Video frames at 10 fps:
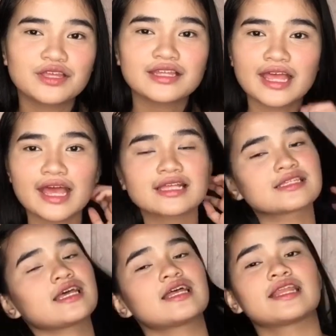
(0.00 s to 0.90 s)
to the
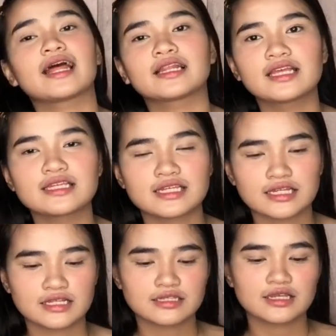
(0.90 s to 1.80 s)
next necklace,
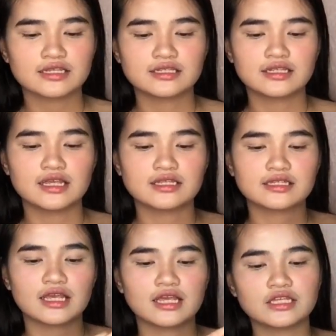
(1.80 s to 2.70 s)
and it's just this
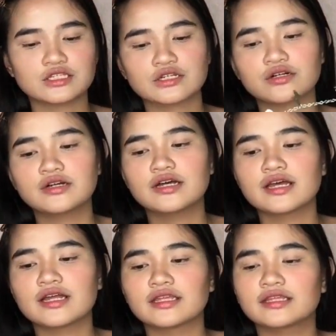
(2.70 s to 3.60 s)
angel
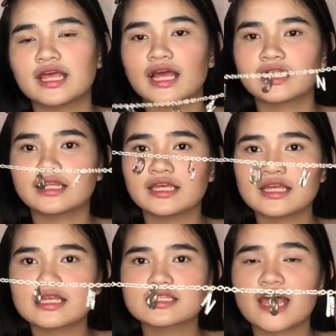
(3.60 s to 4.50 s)

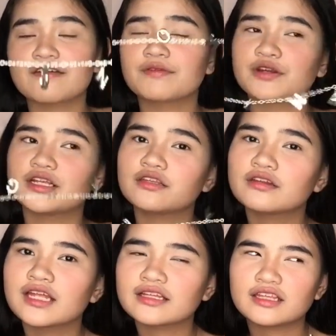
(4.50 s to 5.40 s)
necklace. I've been really
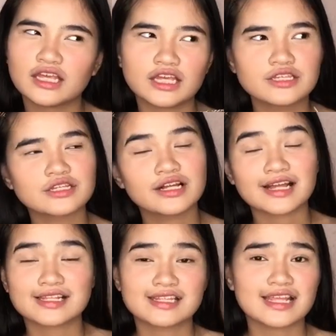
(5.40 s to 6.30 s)
to like the angel
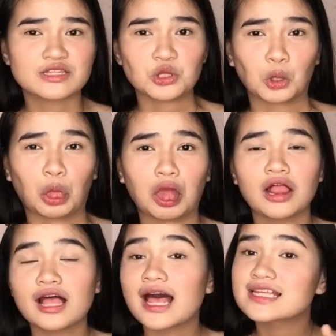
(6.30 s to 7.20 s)

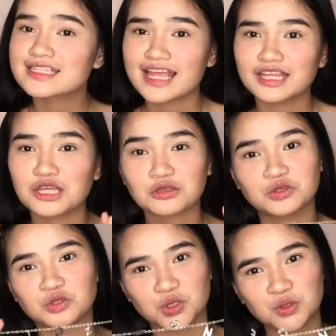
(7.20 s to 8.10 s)
aesthetic
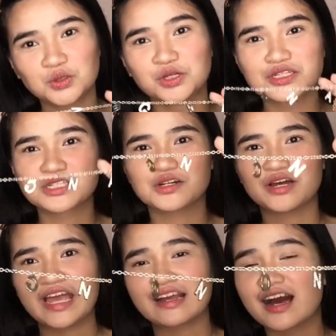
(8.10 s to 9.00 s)
too, so
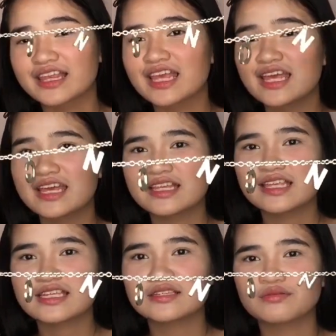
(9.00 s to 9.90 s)
I got
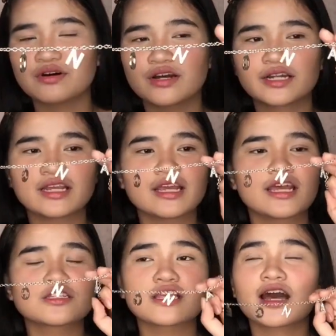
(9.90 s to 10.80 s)
this one.
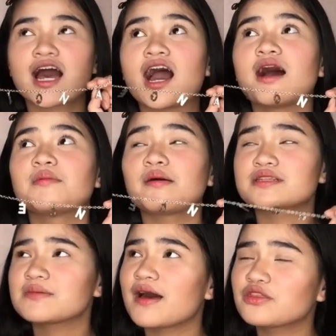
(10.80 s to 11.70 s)
I
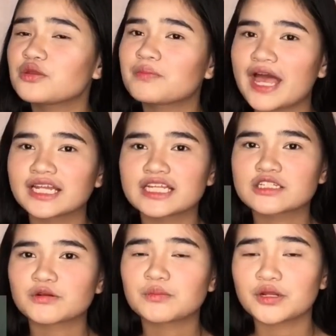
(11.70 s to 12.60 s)
was about to buy
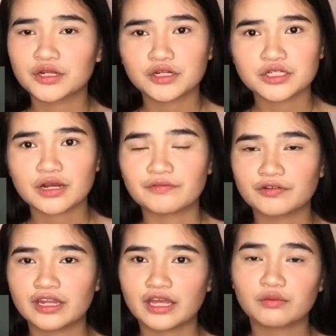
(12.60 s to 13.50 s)
this from another shop
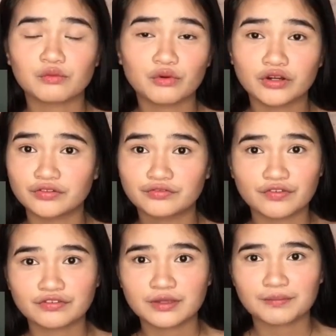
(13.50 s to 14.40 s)
for like
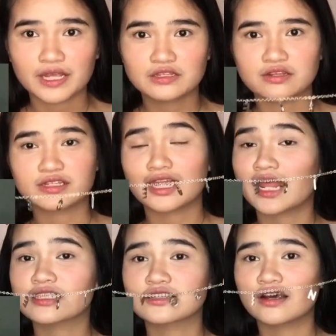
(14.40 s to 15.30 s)
150 pesos, and
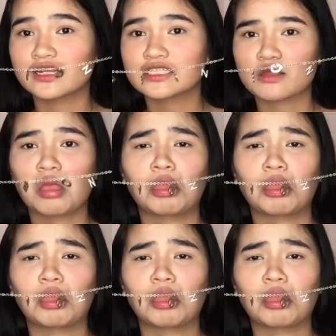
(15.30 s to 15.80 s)
I saw this